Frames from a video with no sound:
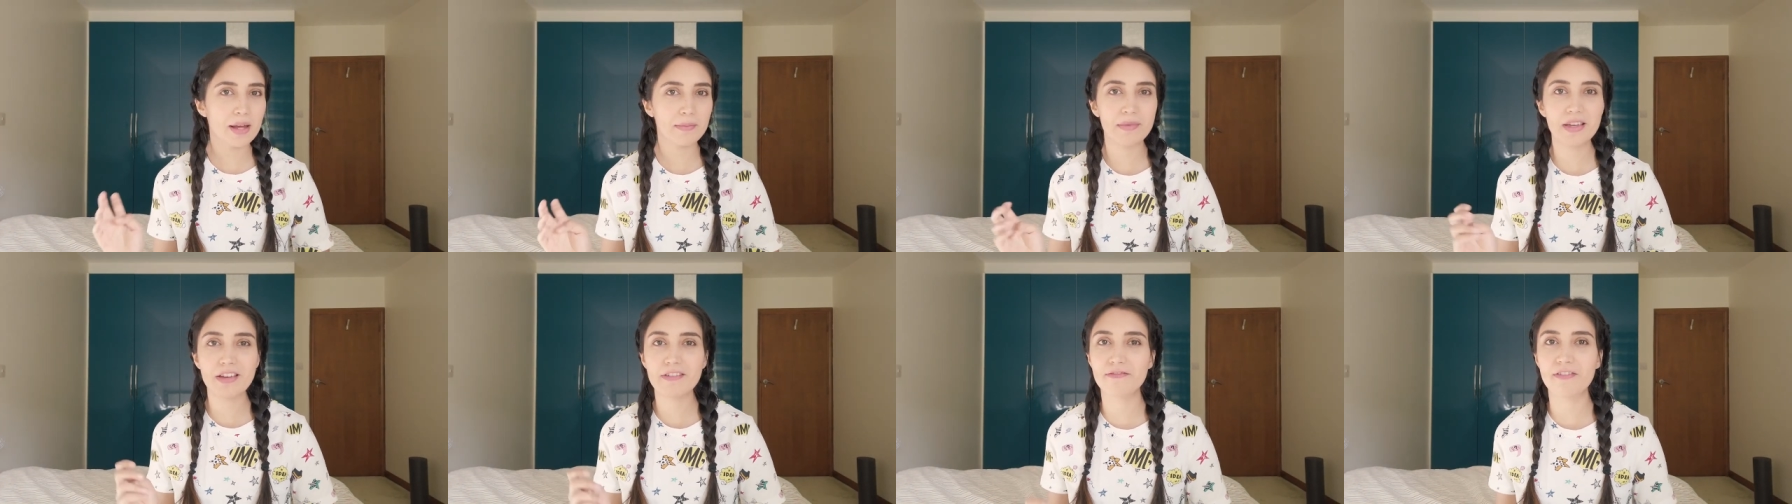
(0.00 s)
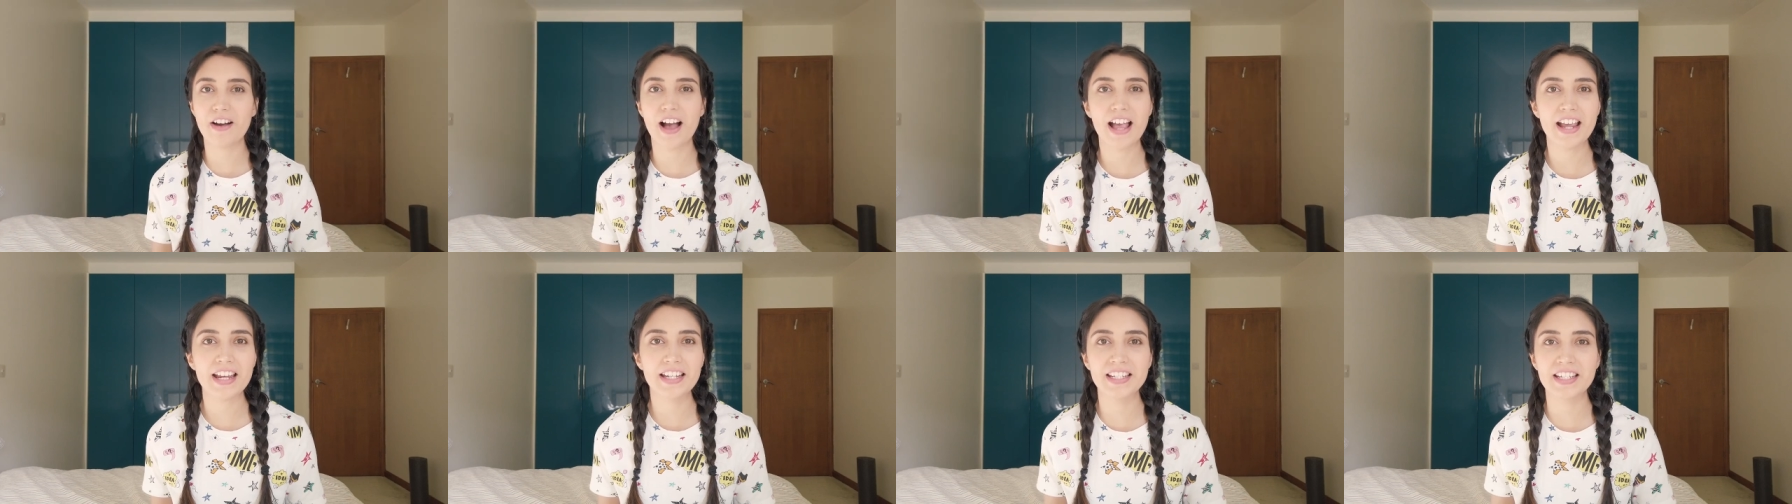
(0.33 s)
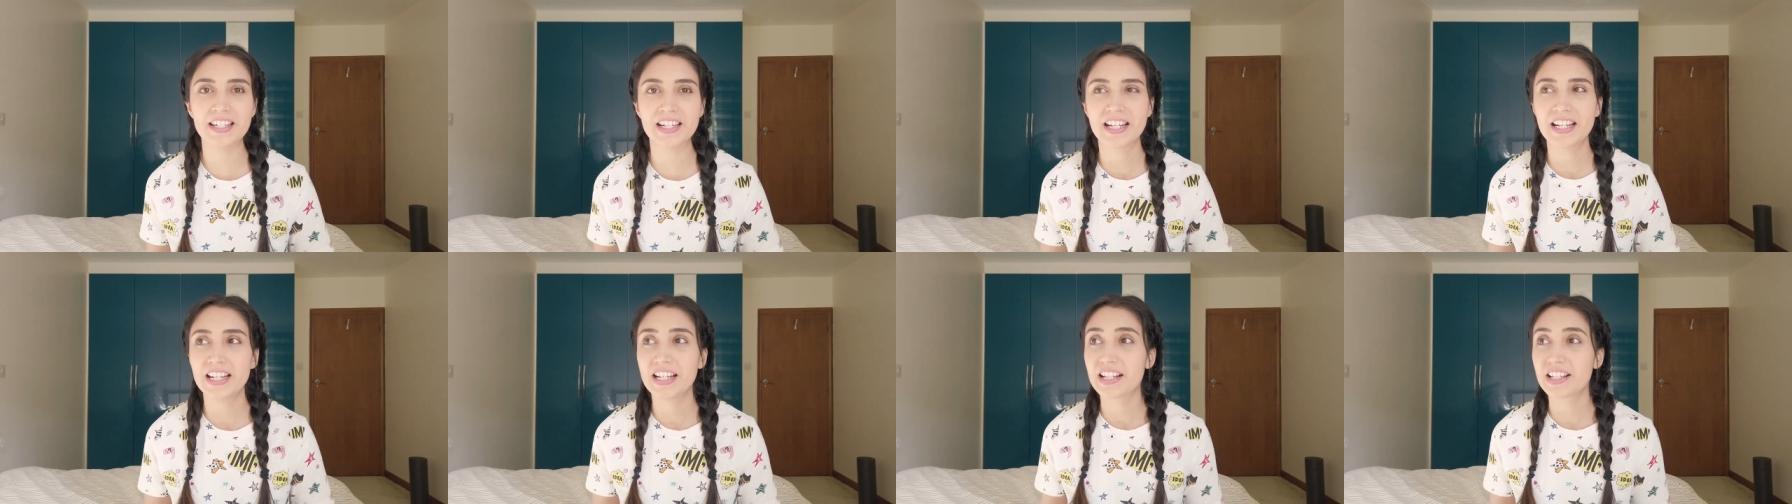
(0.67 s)
let me
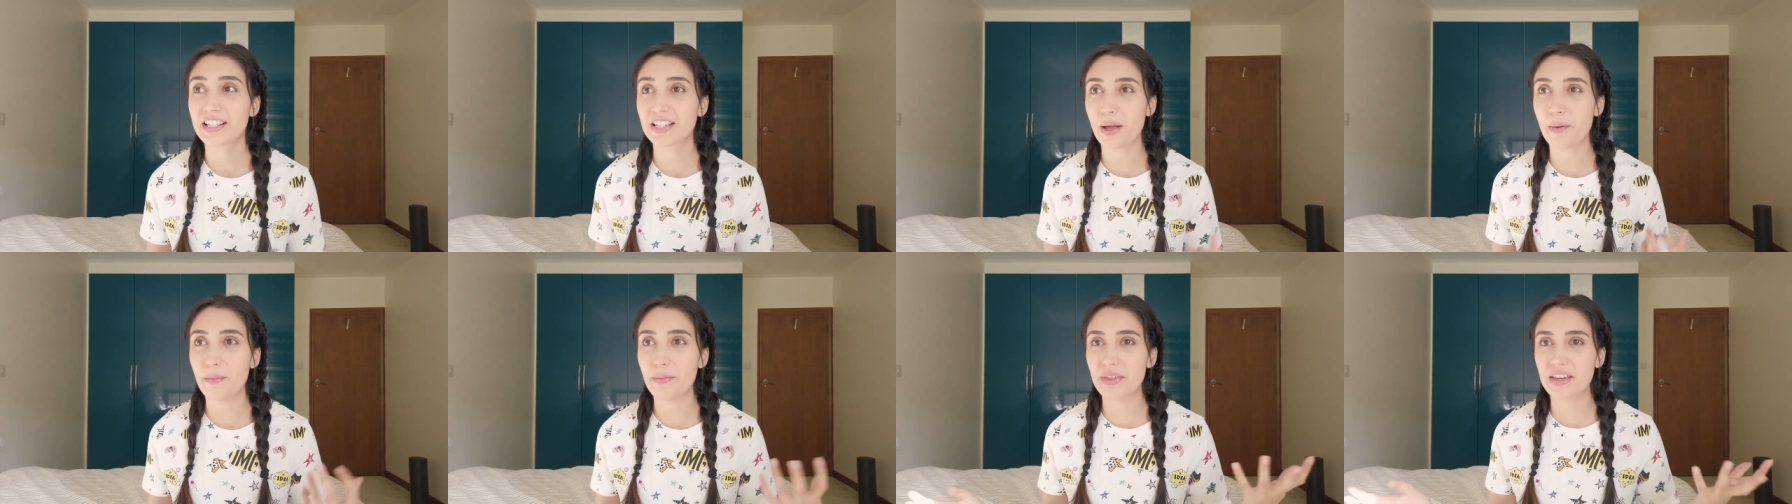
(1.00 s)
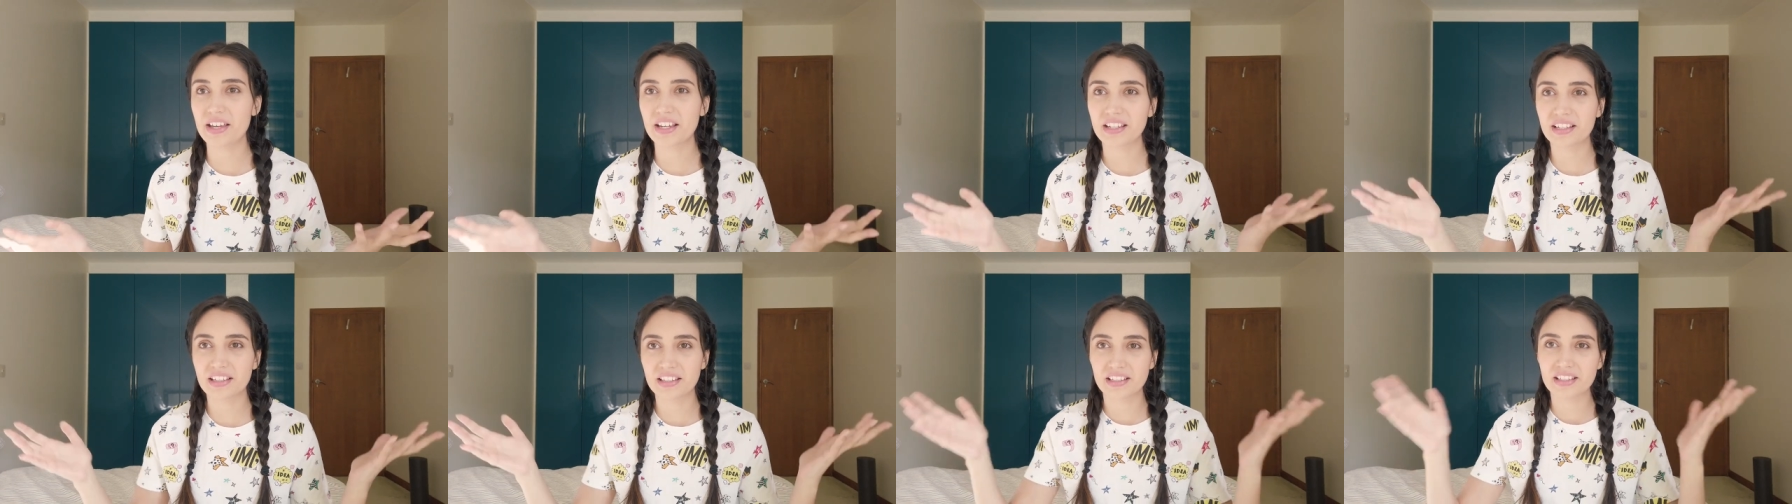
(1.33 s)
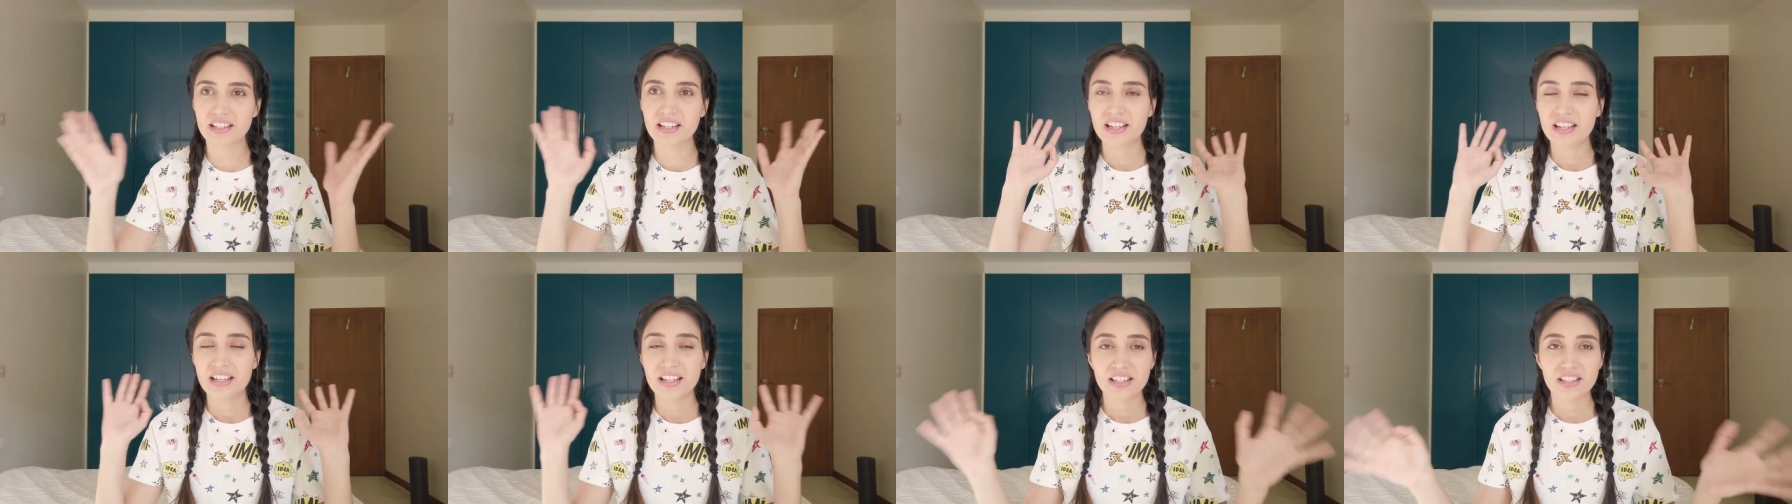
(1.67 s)
find
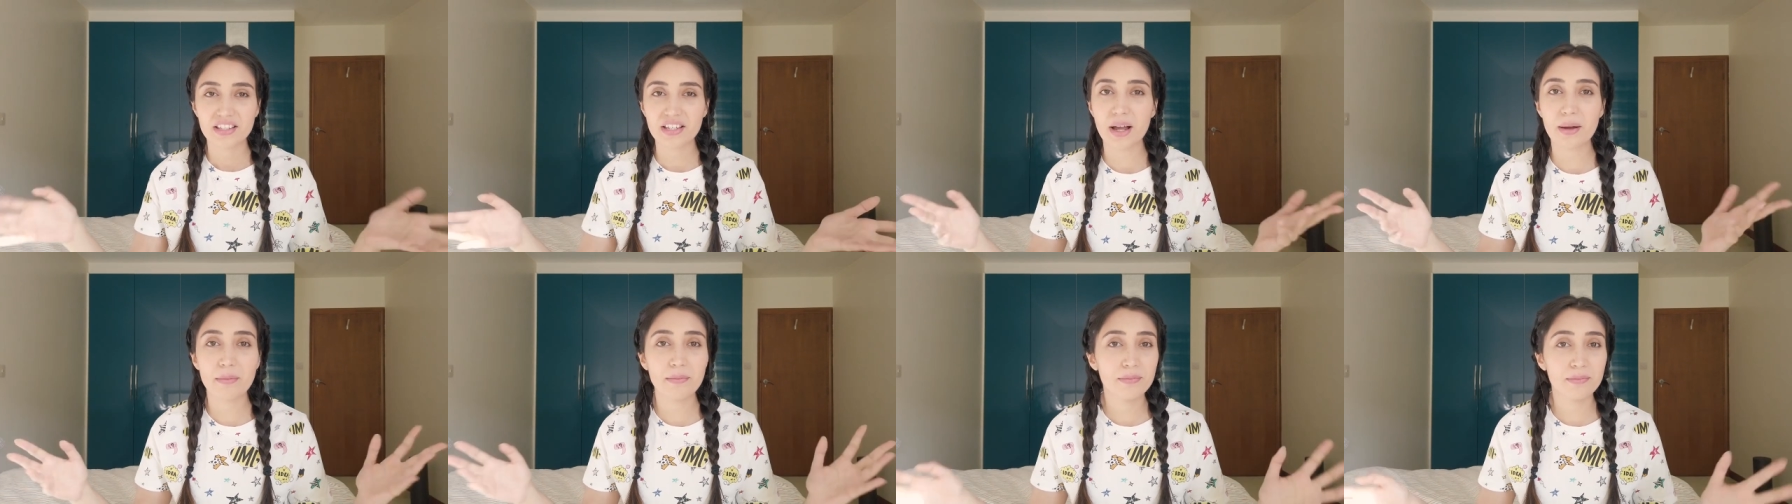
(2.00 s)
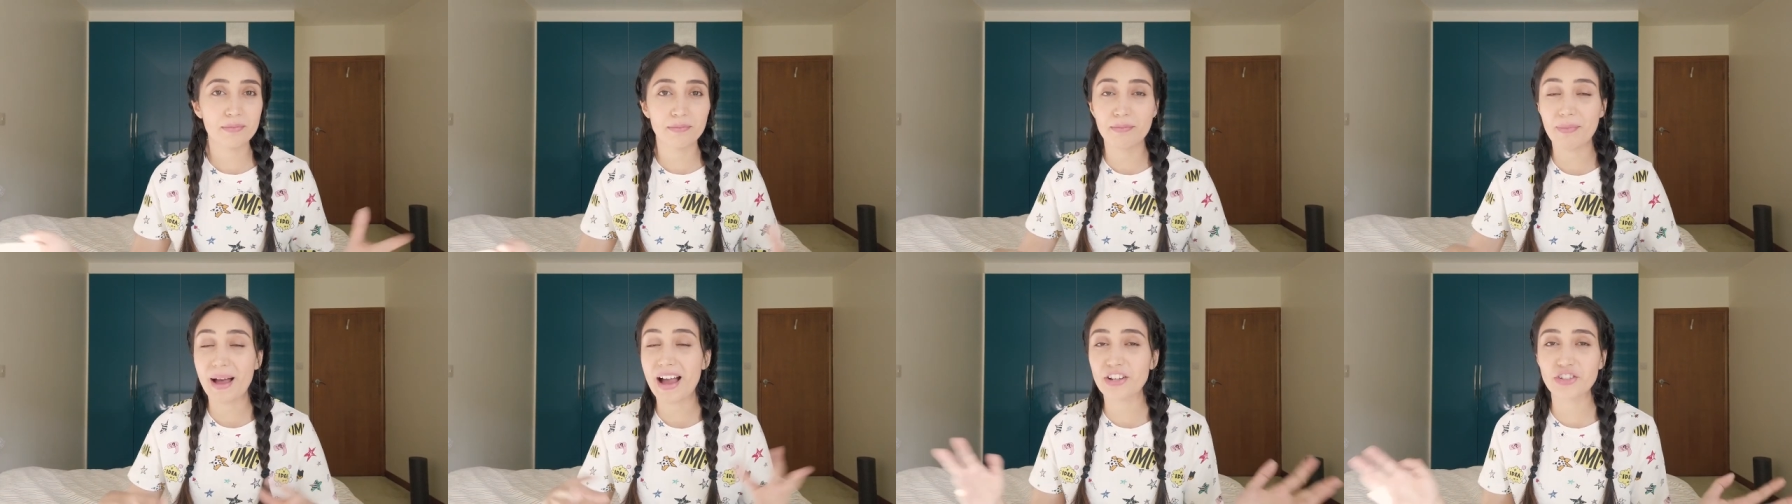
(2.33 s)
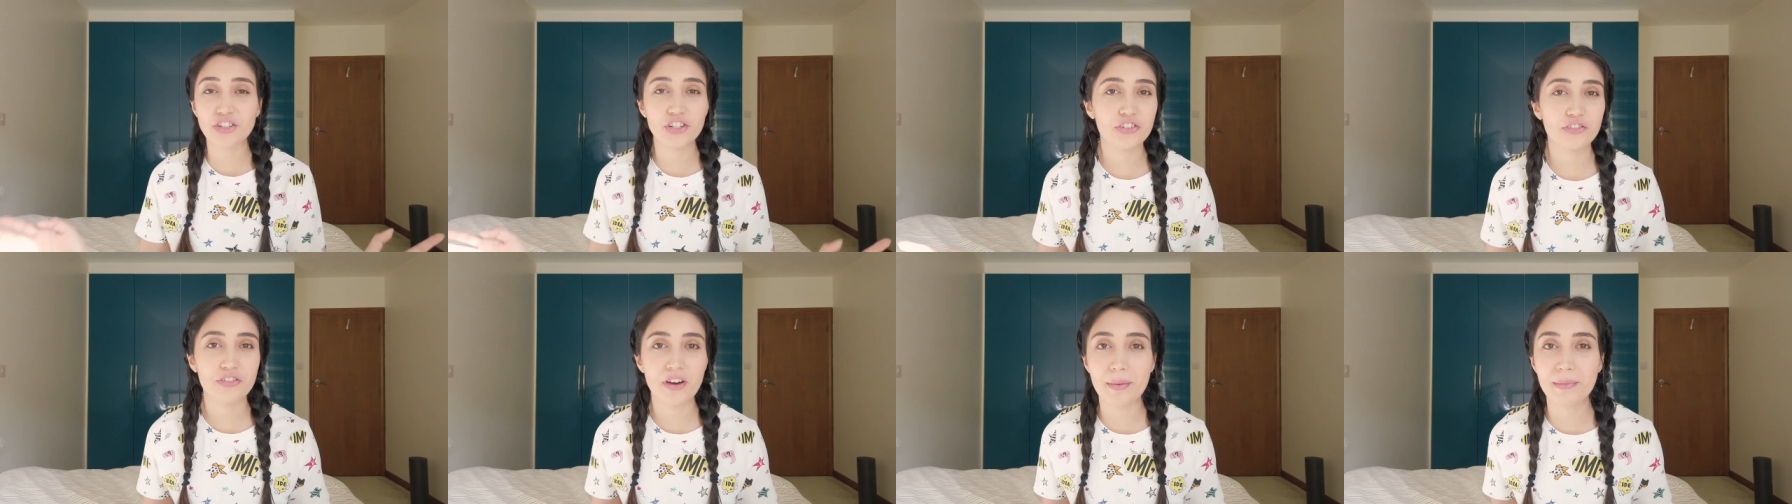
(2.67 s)
something, some
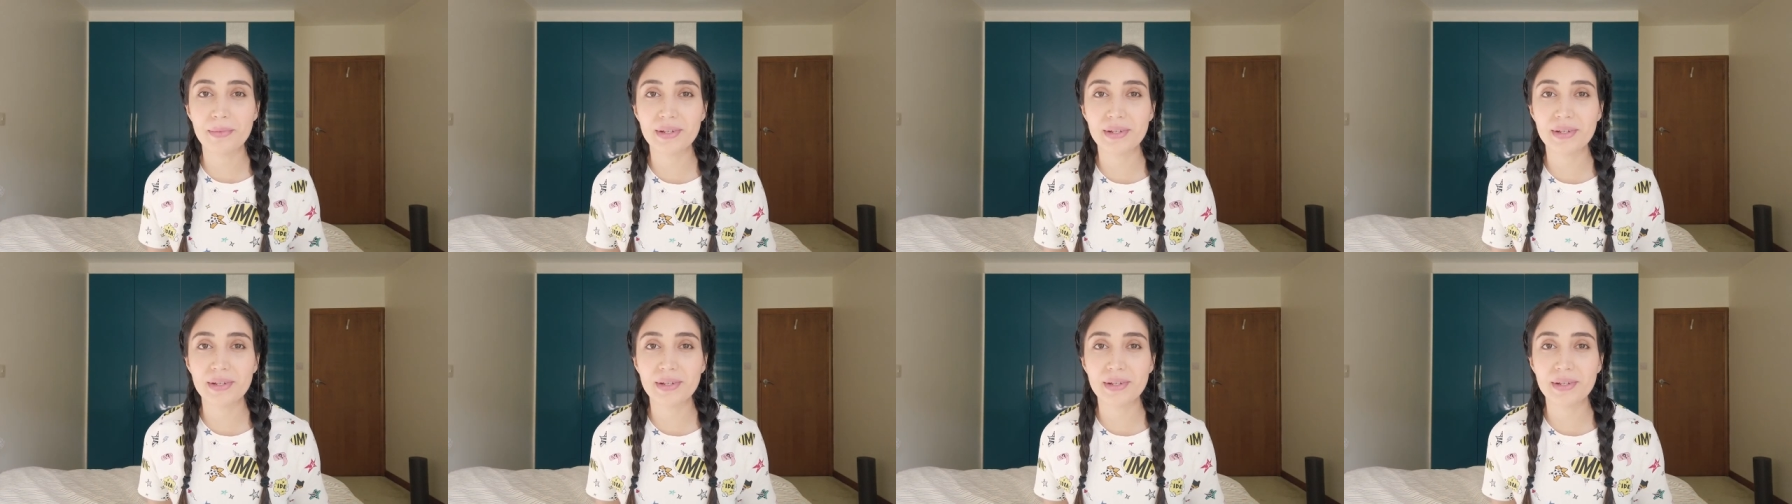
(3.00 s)
magic